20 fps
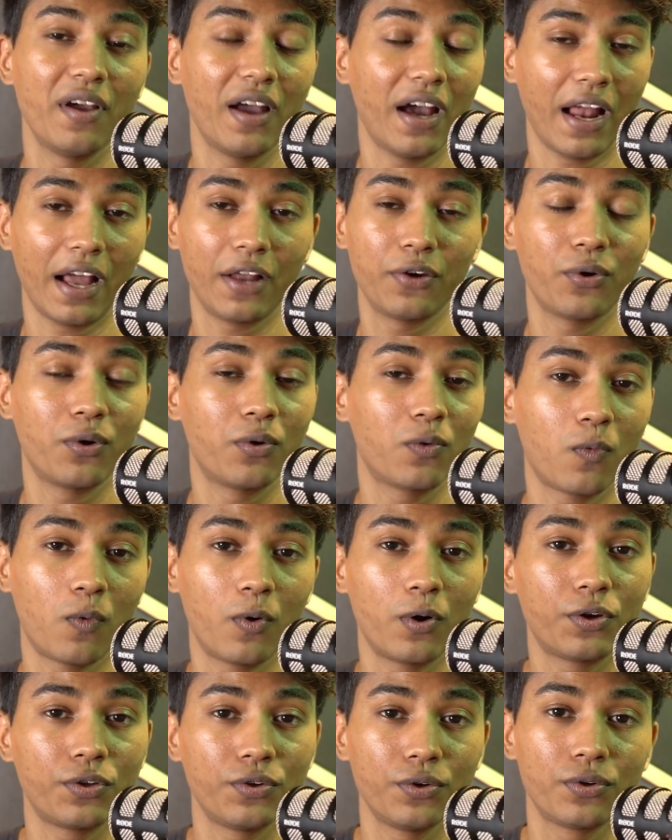And I don't
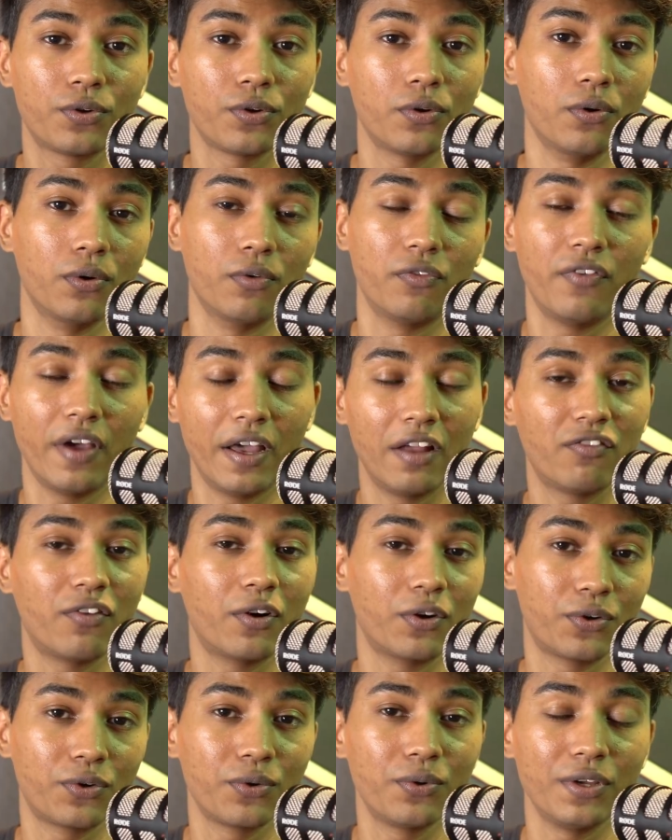want you to fail
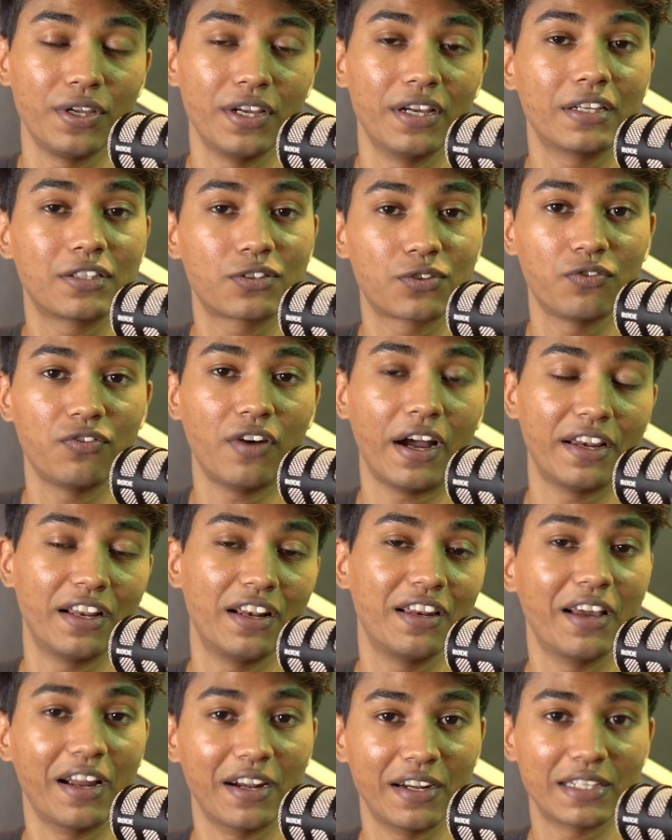for two years to
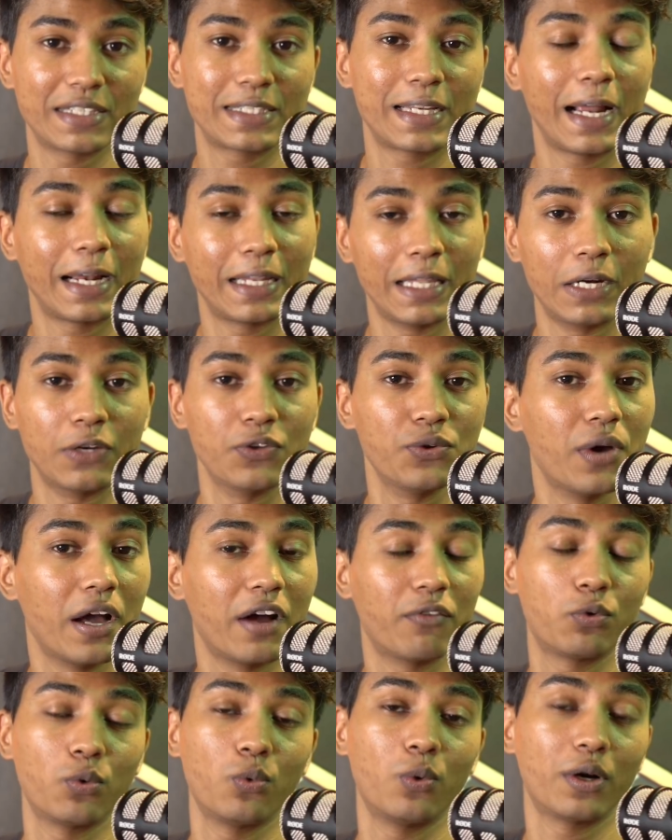finally understand that you
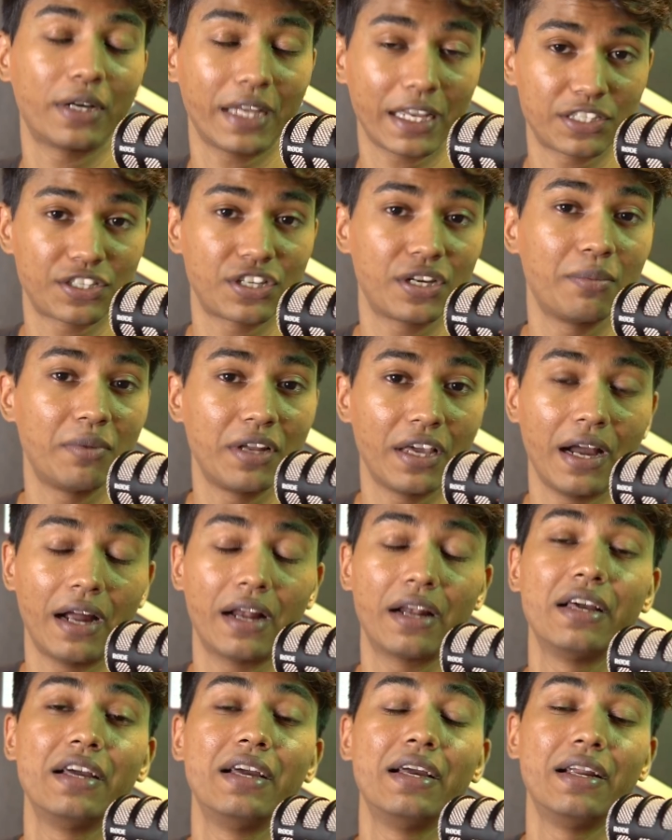have to work extremely
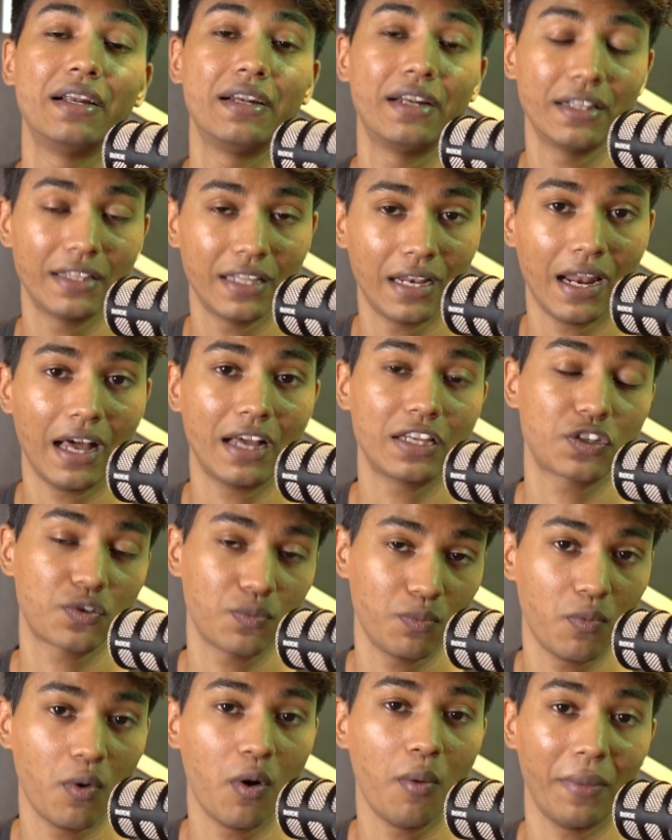hard till the last
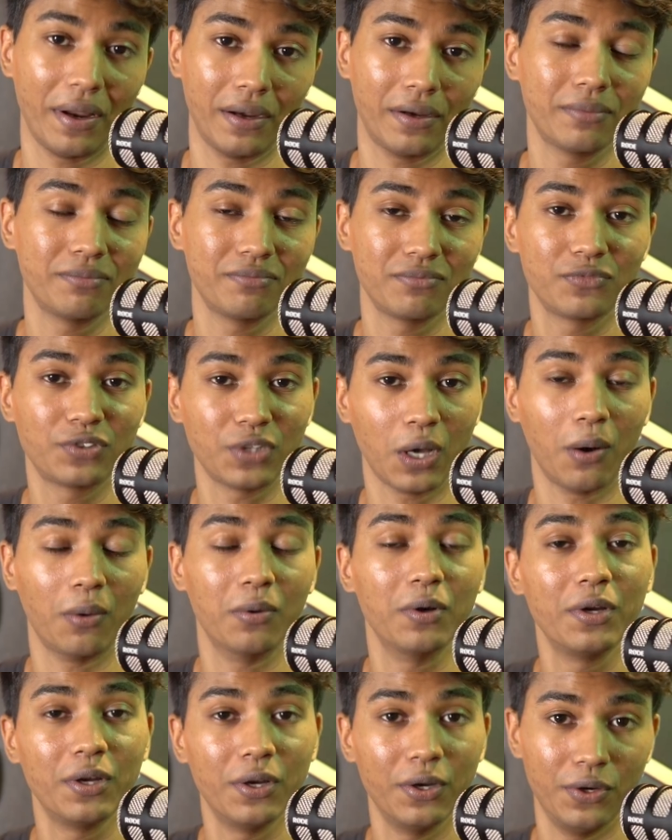moment. So
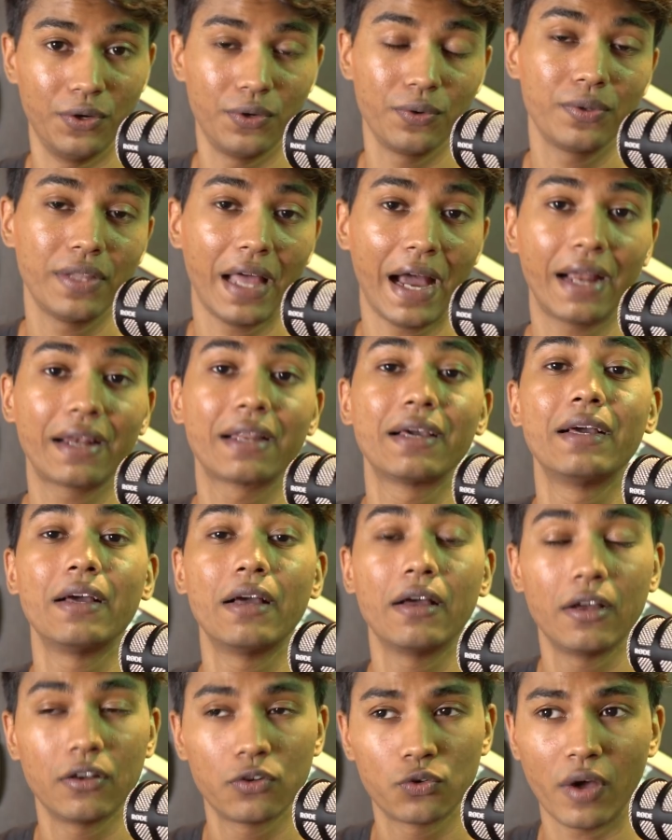do that
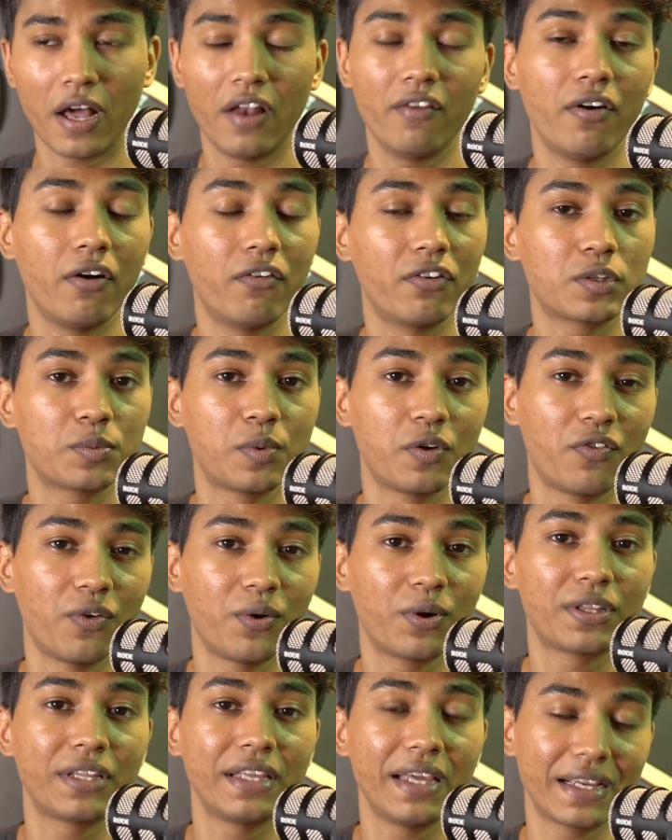12 hours
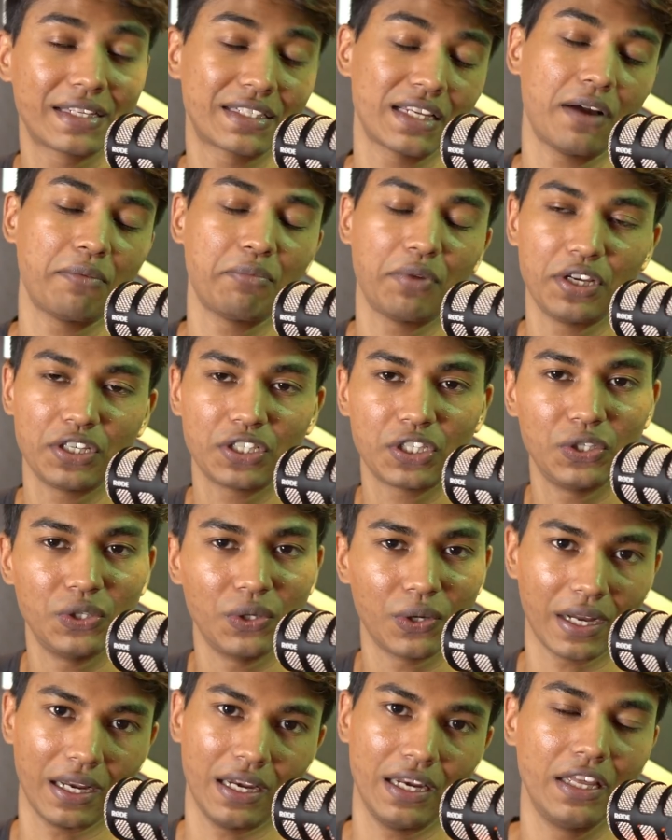before the examination.
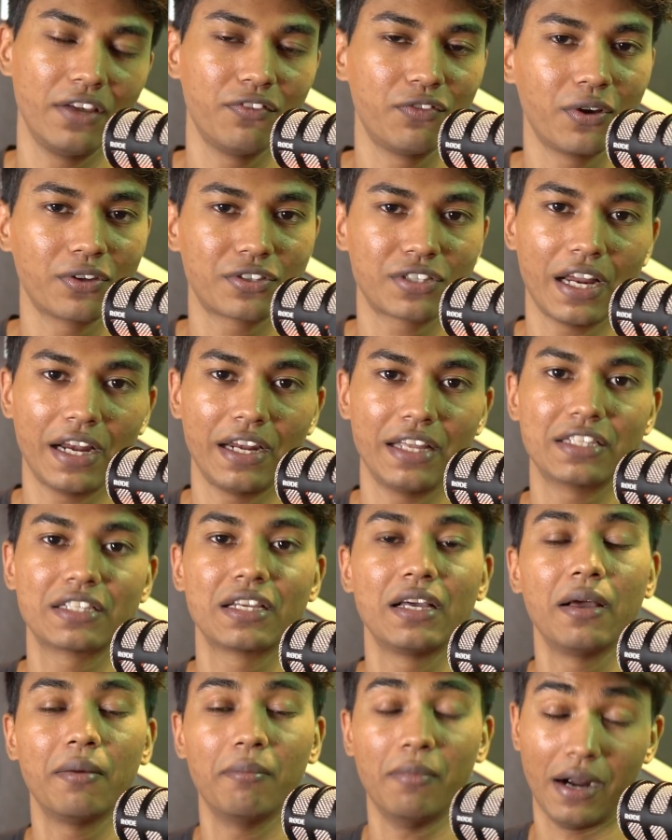You can leave your studies.
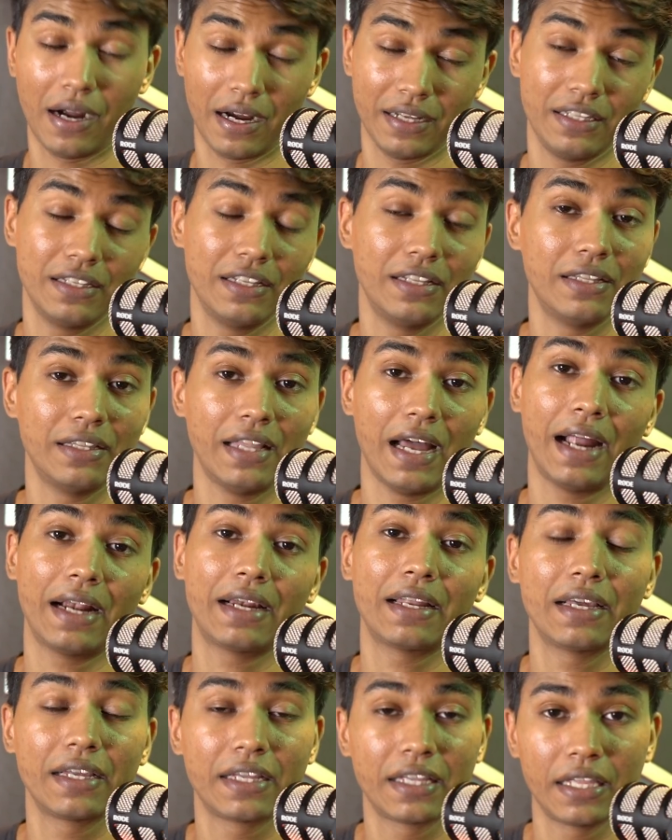But other than
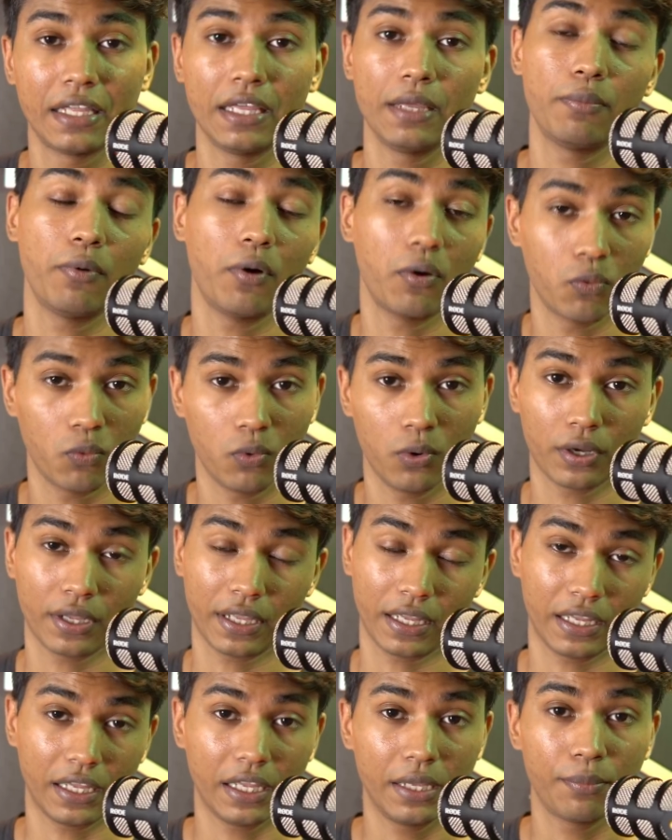that, keep on
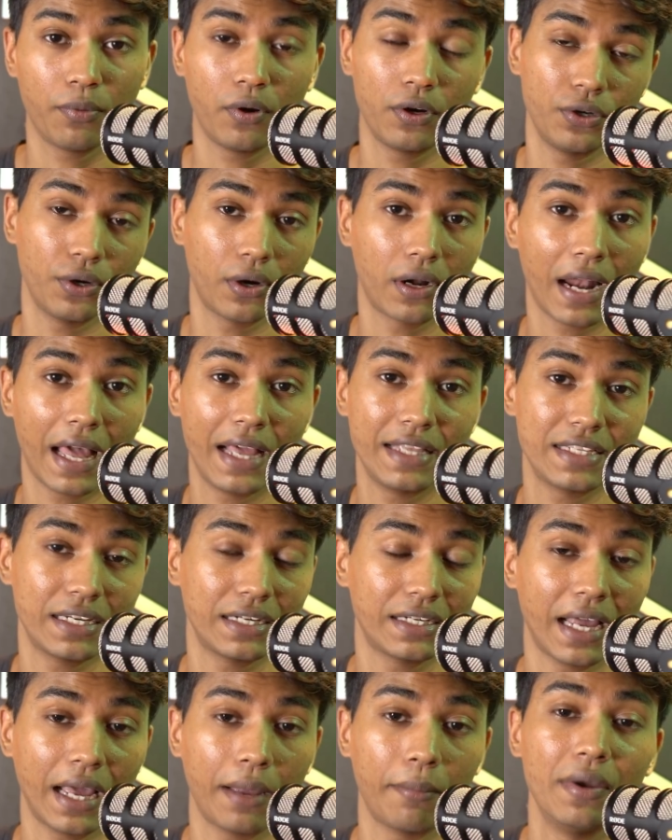working keep on
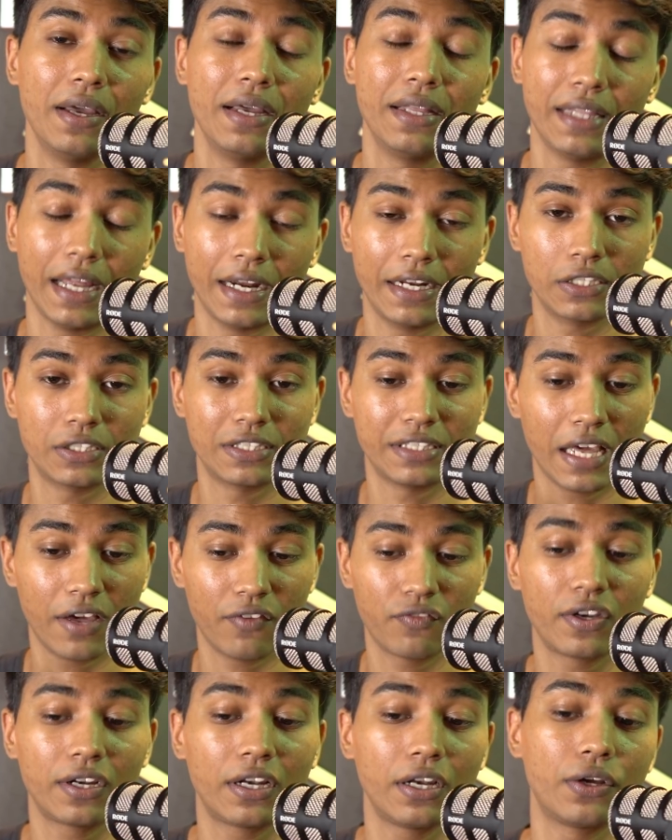utilizing time that is
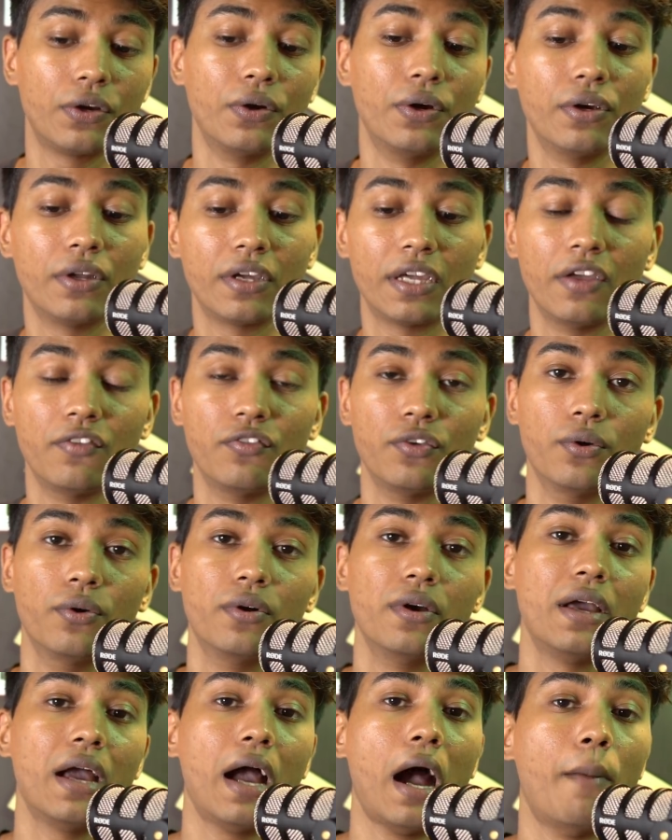definitely going to give you
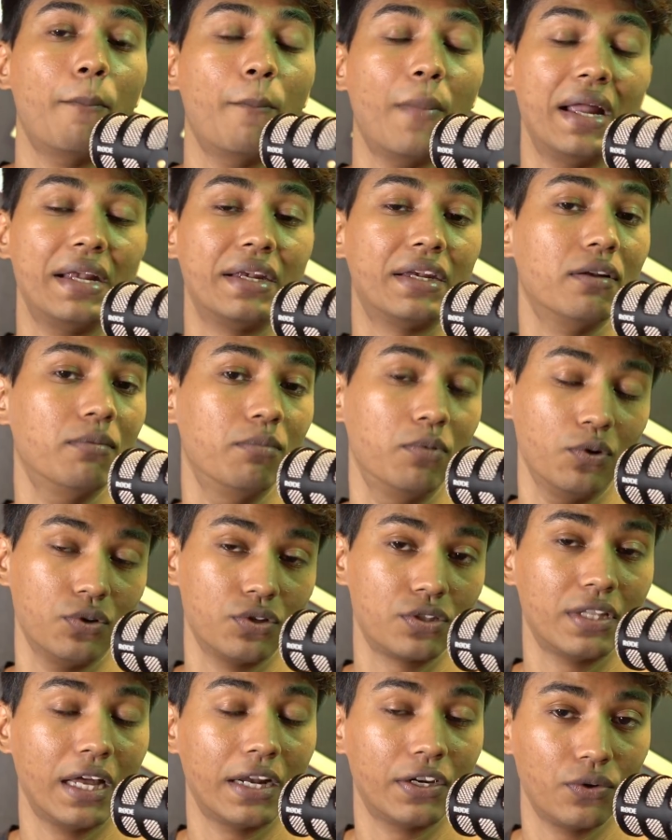a mental
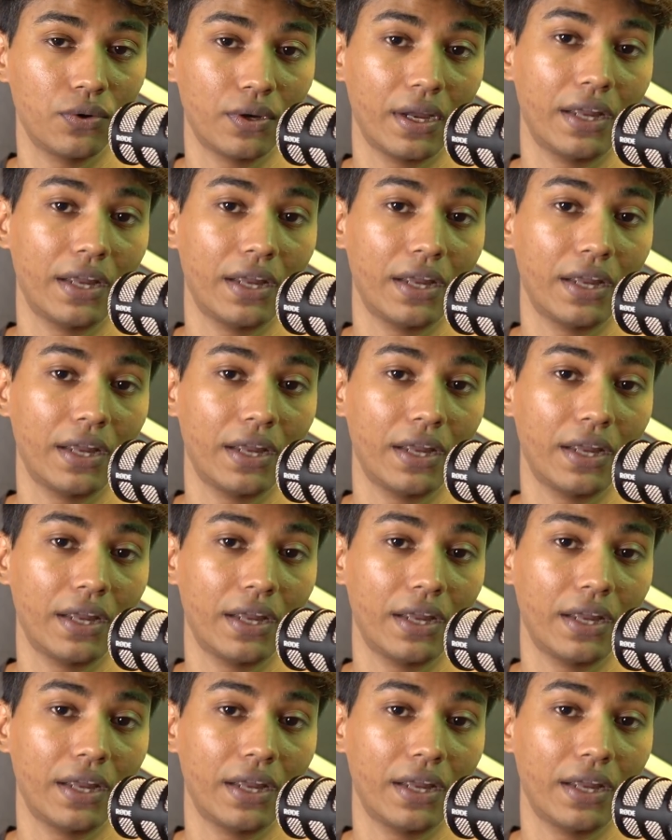boost that you